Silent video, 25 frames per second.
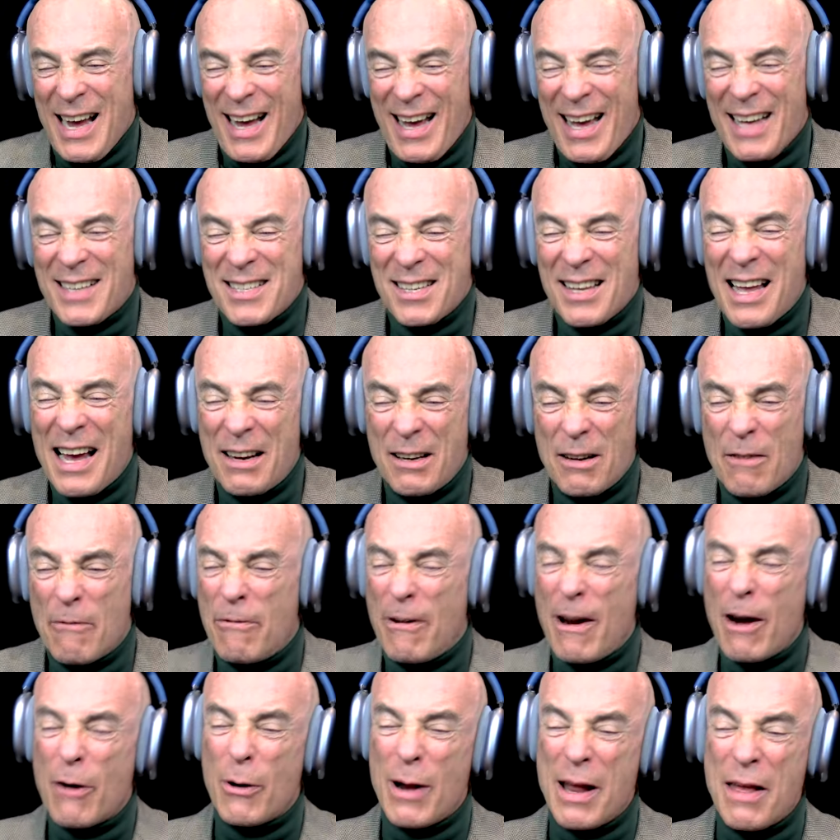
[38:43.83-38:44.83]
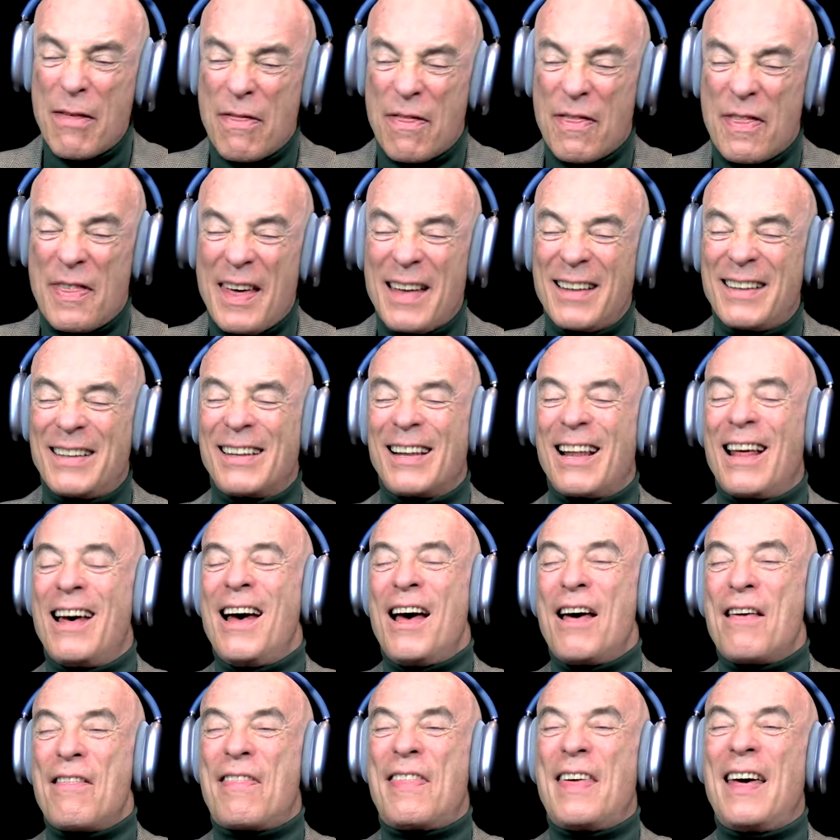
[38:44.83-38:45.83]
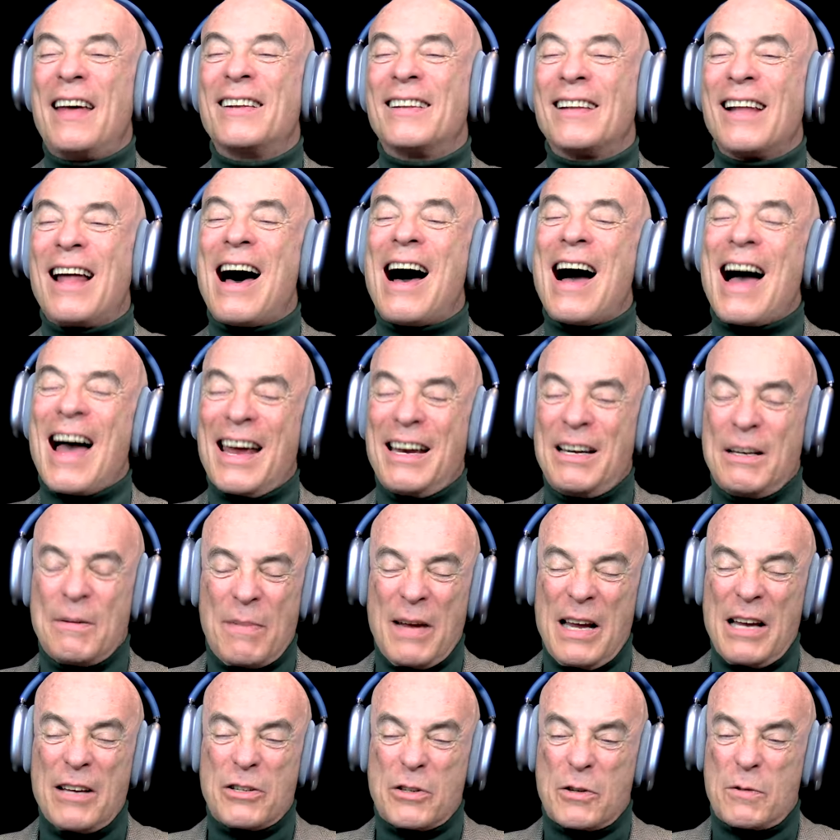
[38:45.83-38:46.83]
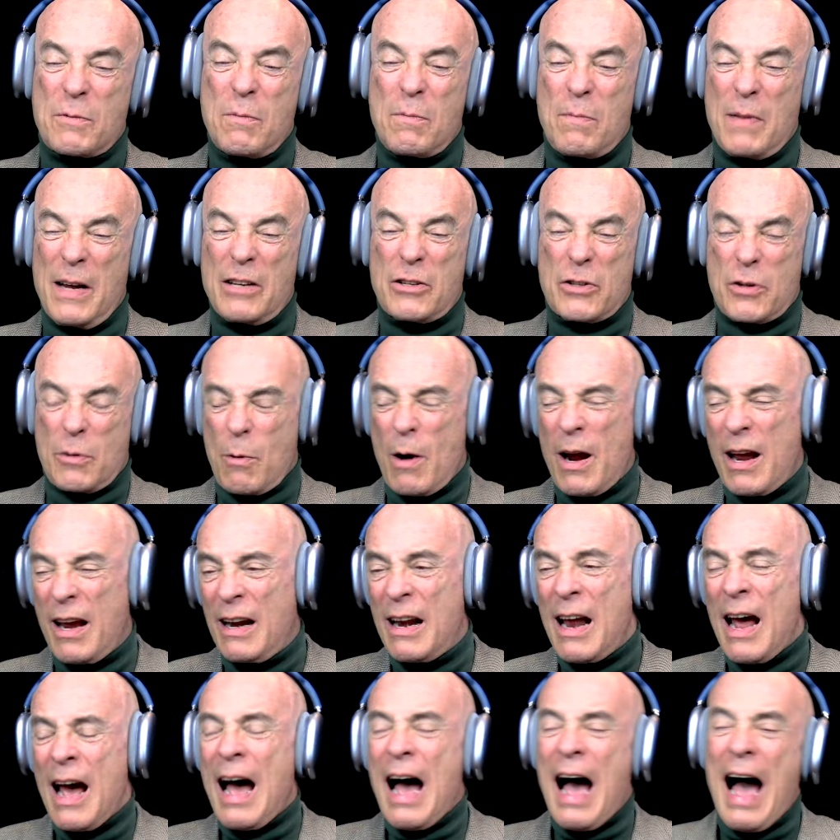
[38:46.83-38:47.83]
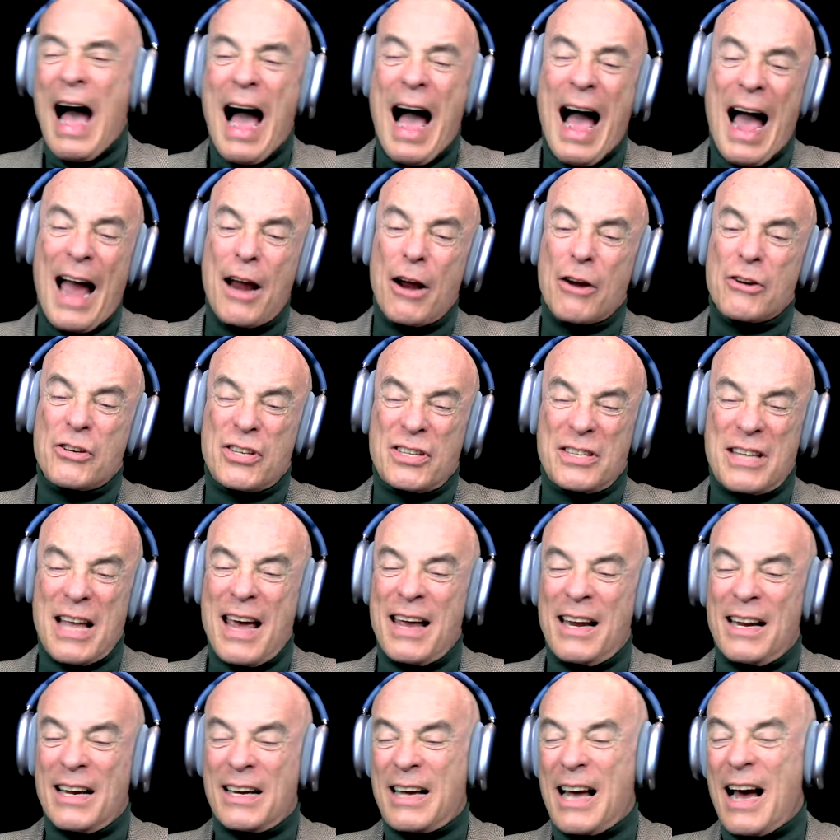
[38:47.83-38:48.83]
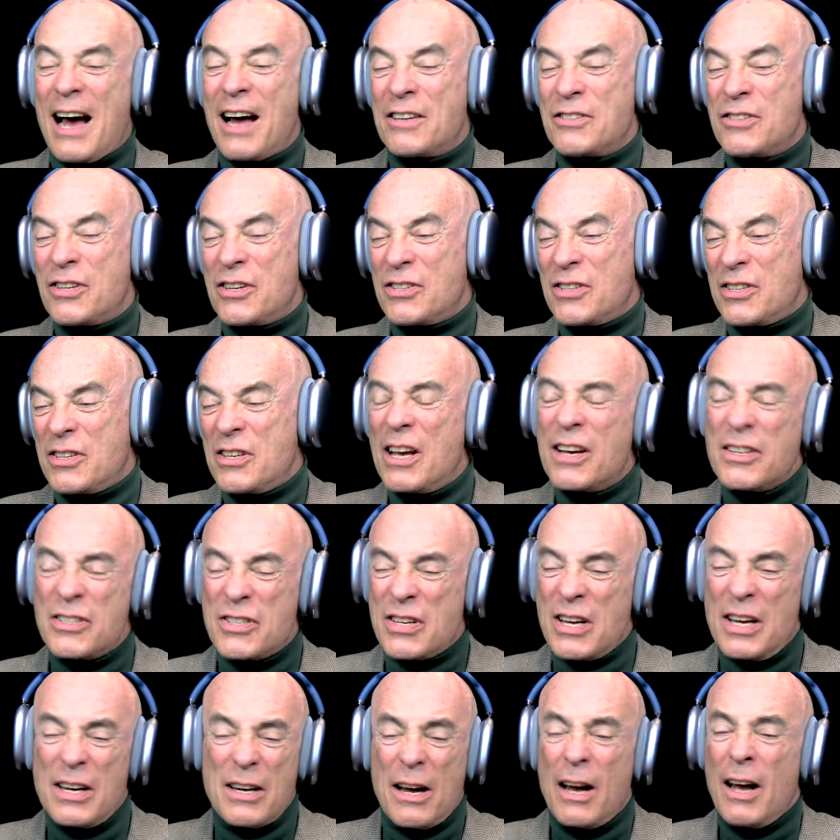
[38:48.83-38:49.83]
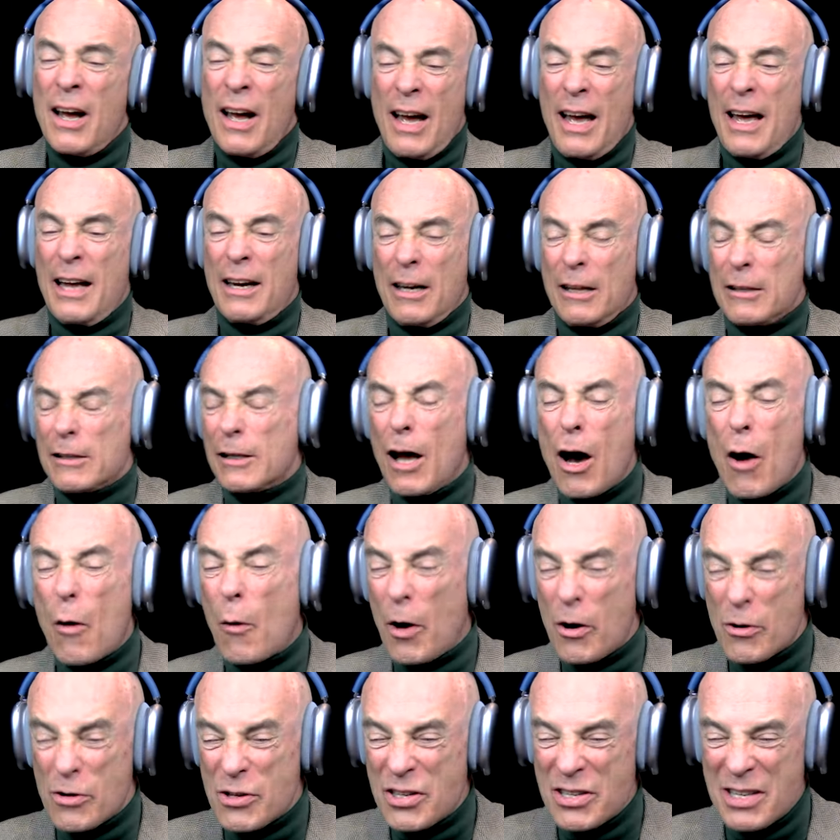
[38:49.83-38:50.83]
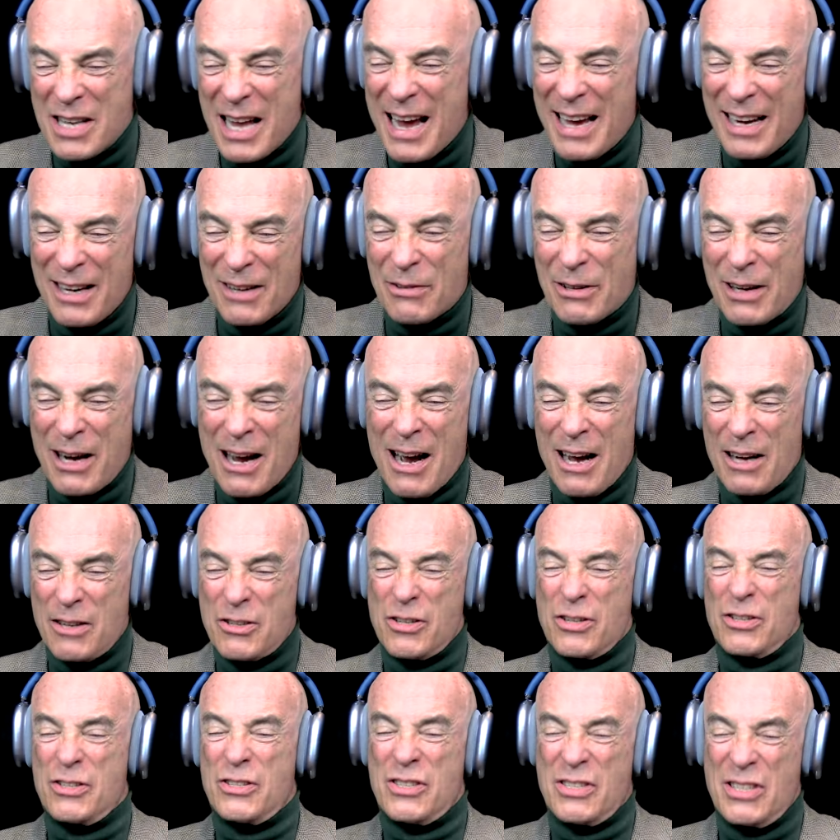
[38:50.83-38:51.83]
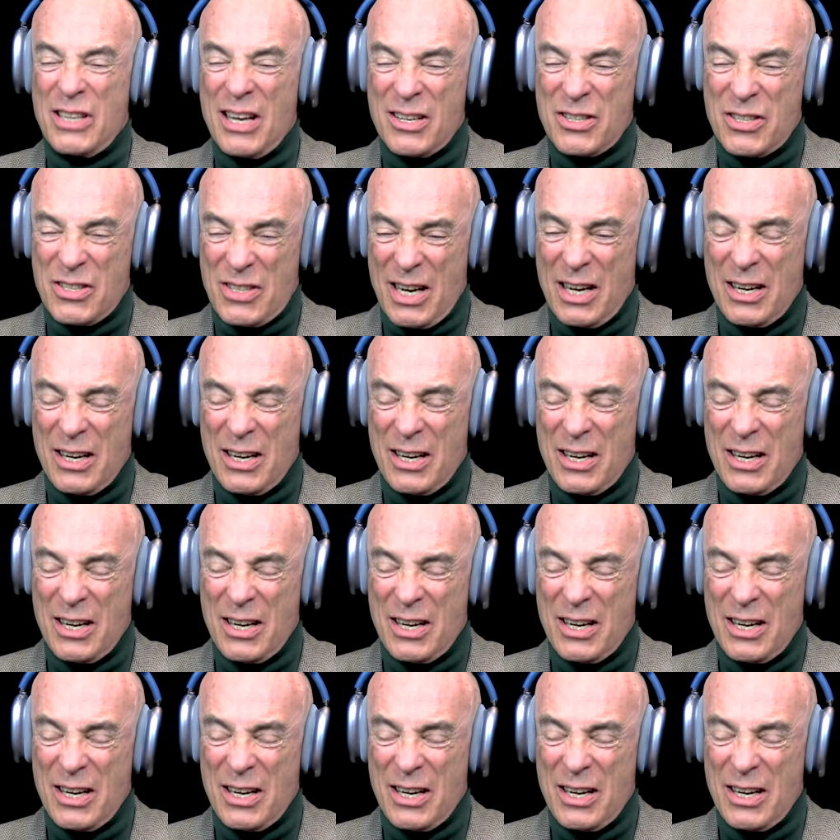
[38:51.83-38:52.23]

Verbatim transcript: It's like a very thin line between a higher state of consciousness and a lower state of consciousness.